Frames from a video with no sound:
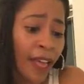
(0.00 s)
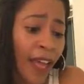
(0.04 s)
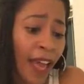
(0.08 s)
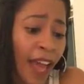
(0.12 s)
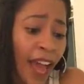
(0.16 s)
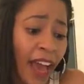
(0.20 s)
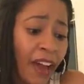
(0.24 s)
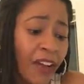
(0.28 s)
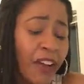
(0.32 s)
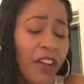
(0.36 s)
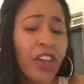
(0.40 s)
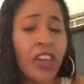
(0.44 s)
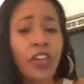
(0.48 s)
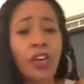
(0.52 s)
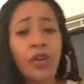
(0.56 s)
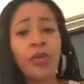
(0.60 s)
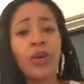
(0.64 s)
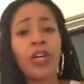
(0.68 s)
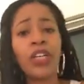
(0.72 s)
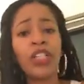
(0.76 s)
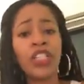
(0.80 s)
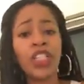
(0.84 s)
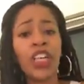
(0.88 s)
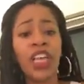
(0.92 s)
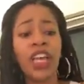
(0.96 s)
How can
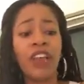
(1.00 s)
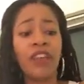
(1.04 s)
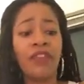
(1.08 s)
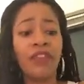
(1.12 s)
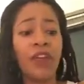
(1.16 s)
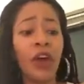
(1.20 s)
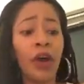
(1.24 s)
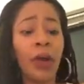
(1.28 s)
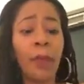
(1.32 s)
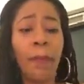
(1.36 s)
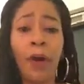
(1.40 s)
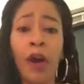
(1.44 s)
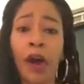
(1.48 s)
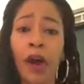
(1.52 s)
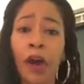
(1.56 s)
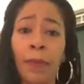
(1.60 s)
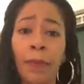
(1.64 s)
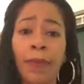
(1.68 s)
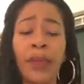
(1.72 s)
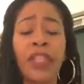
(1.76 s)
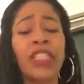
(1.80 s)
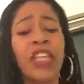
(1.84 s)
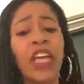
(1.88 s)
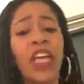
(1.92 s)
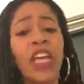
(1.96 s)
you achieve your
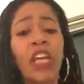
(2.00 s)
purpose